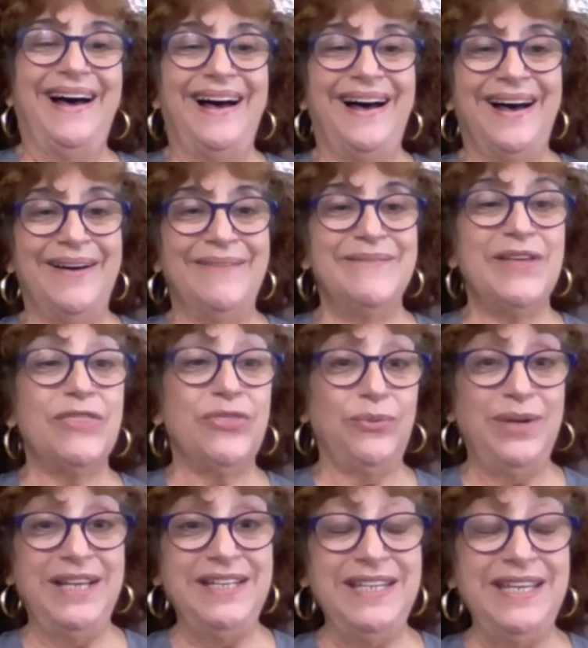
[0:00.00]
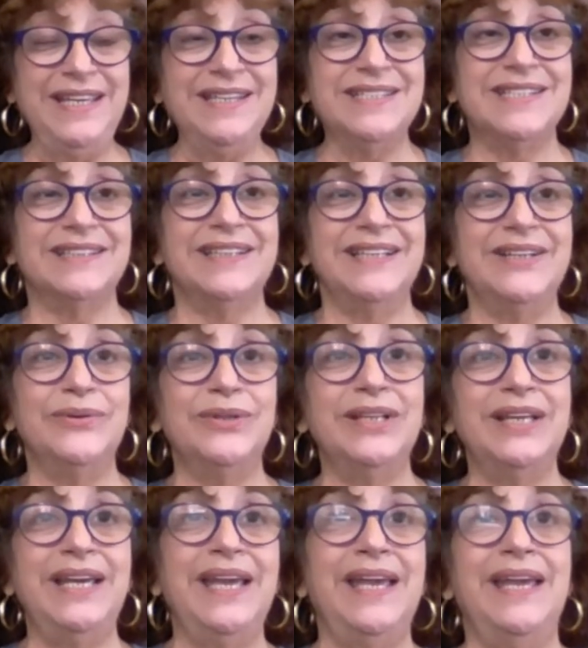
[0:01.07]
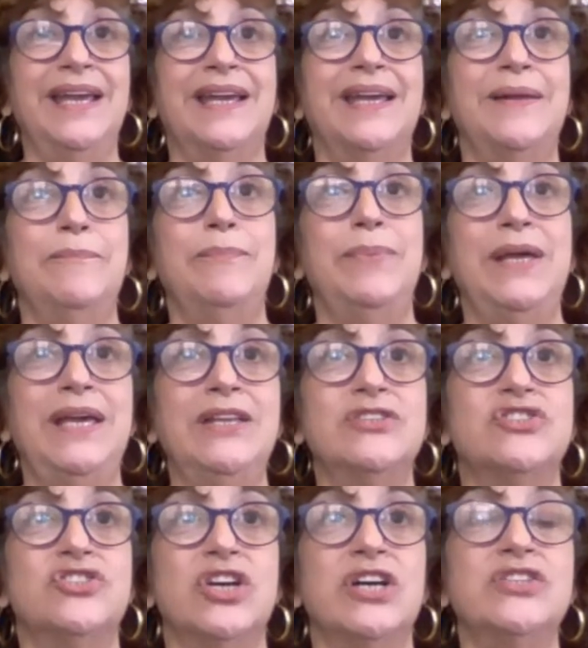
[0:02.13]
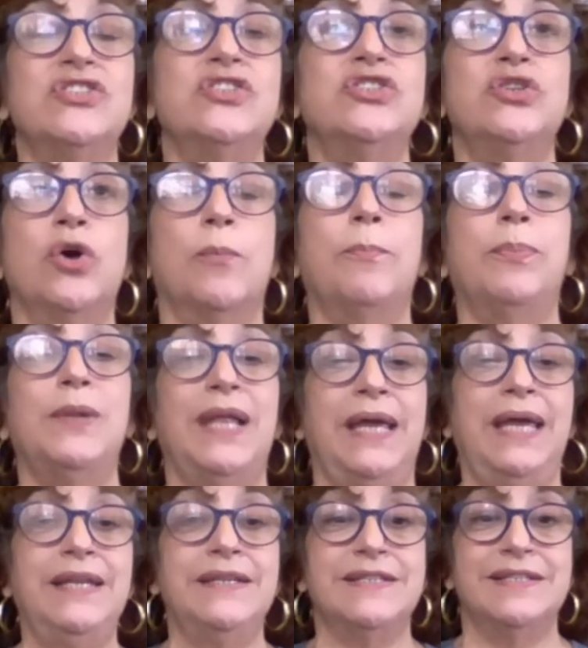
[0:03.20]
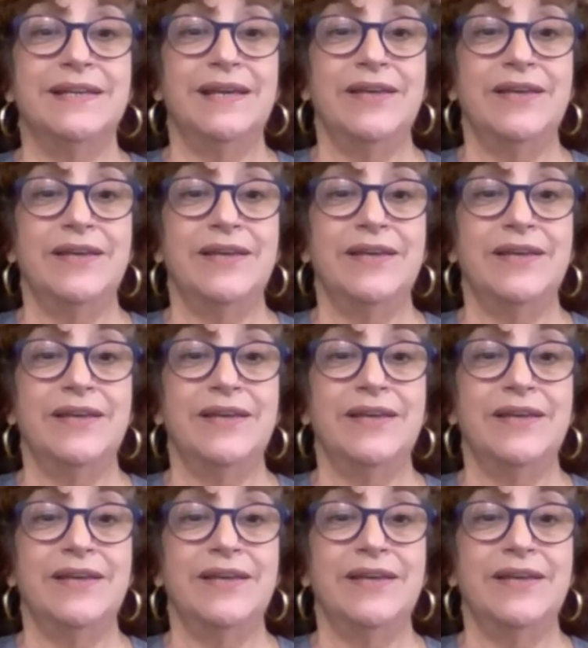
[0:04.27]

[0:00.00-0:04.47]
The 3Ds, literally, it can be just your plate.